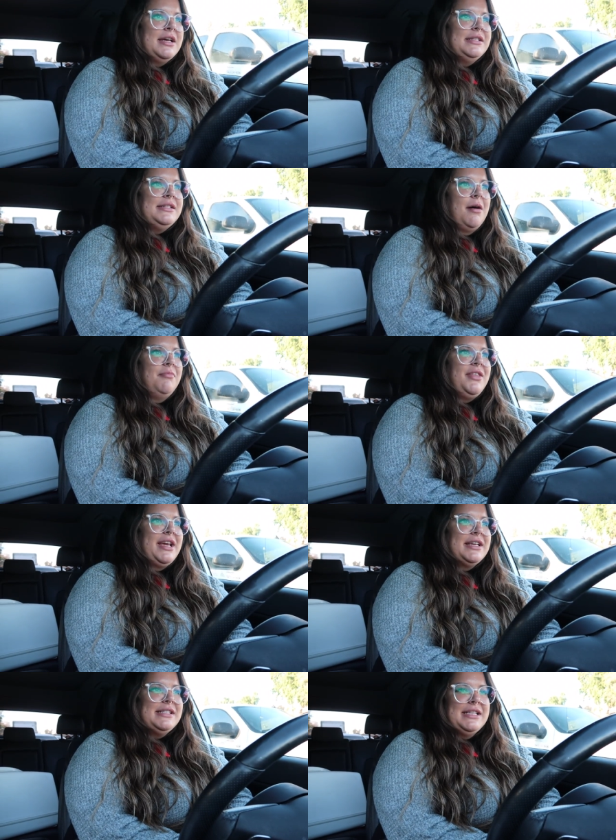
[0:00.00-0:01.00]

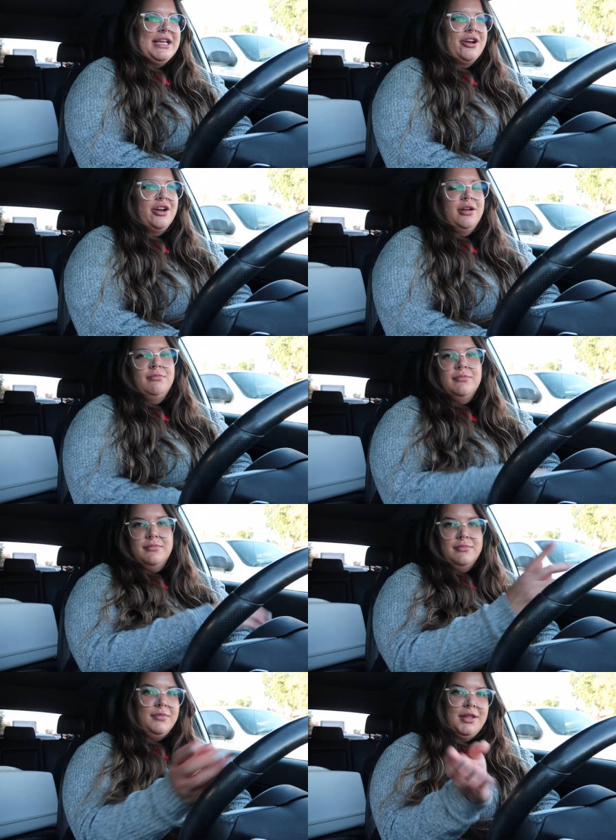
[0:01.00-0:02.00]
something is near
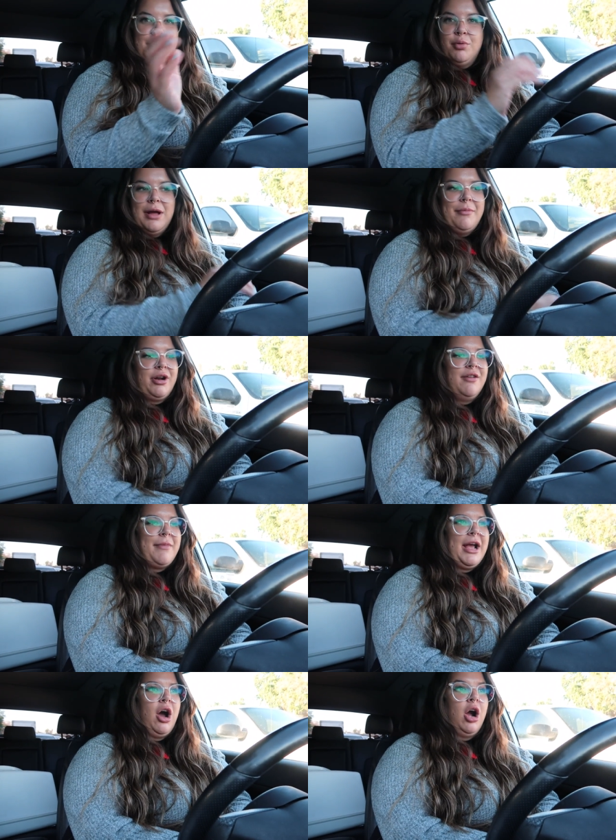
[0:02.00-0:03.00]
the perimeter of
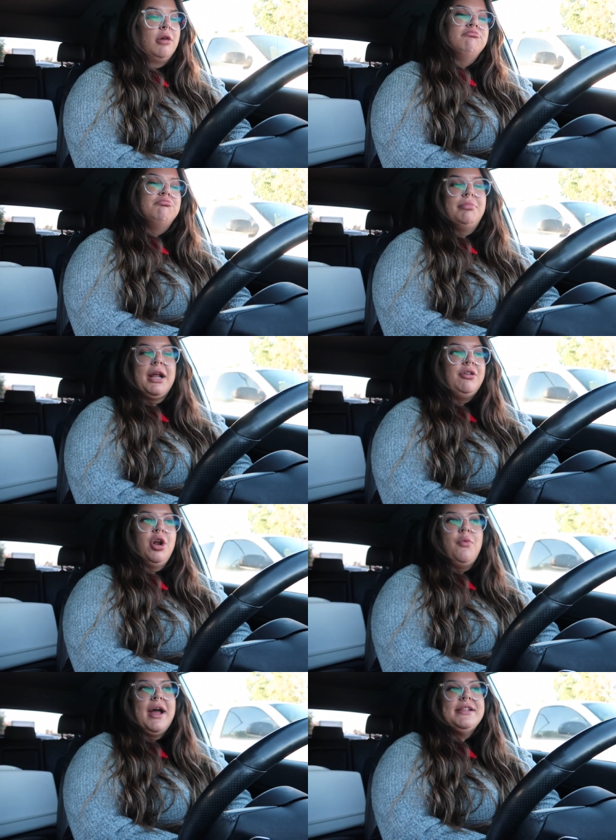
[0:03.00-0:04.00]
my car. But I don't
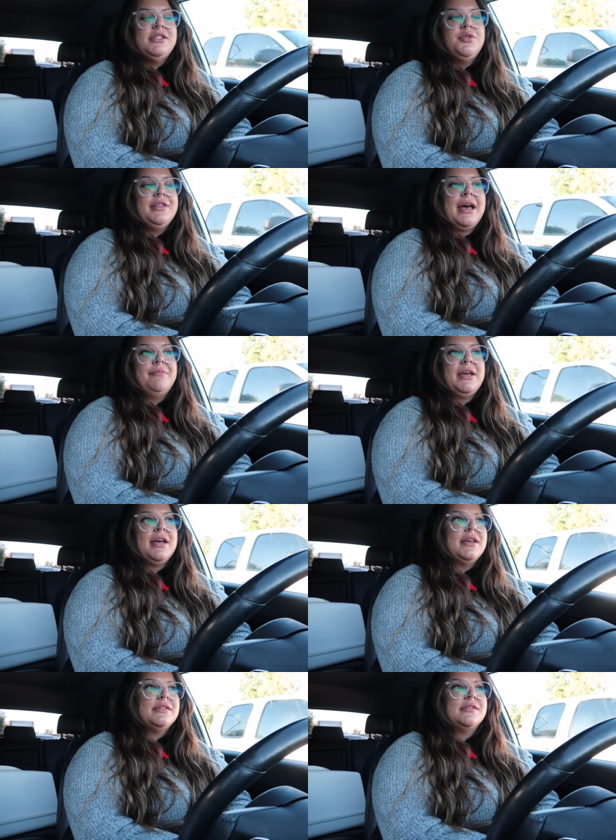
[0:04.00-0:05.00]
know why it's doing that
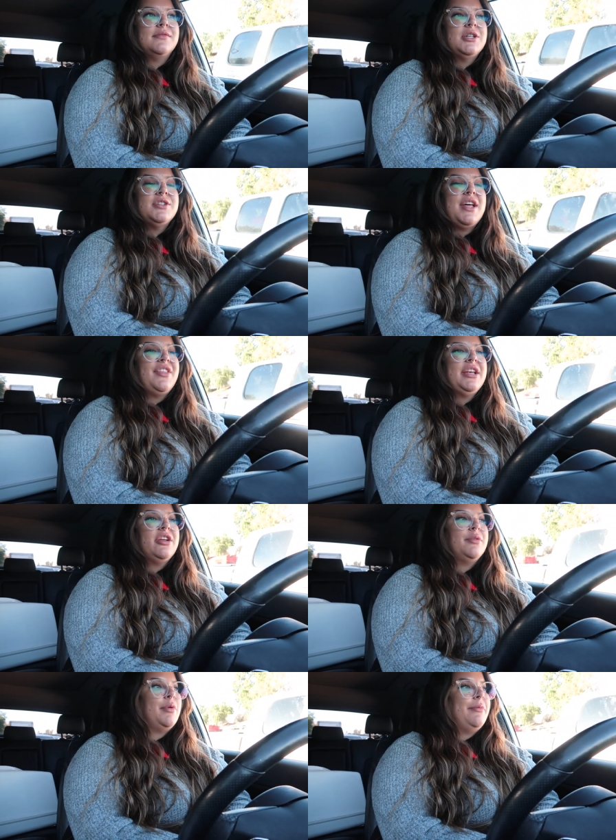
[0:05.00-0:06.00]
because there's nothing
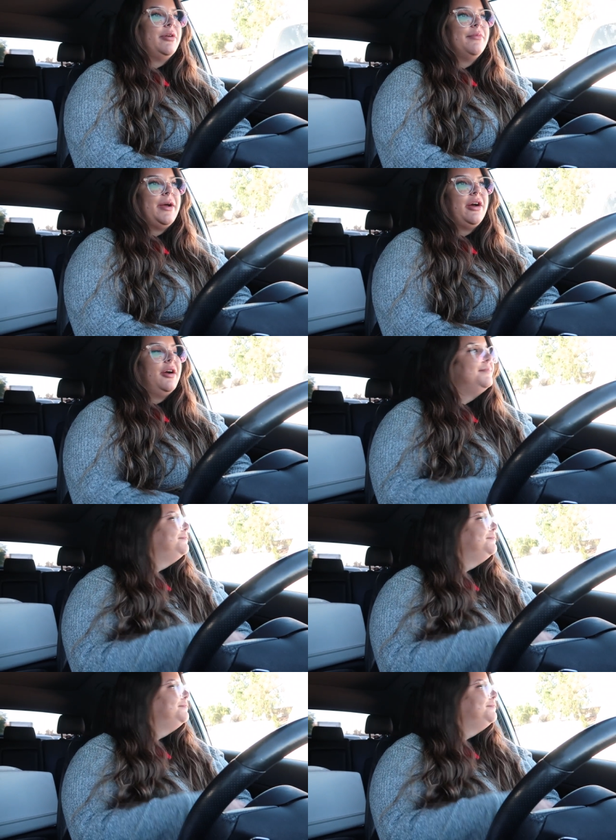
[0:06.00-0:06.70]
near the perimeter of my car.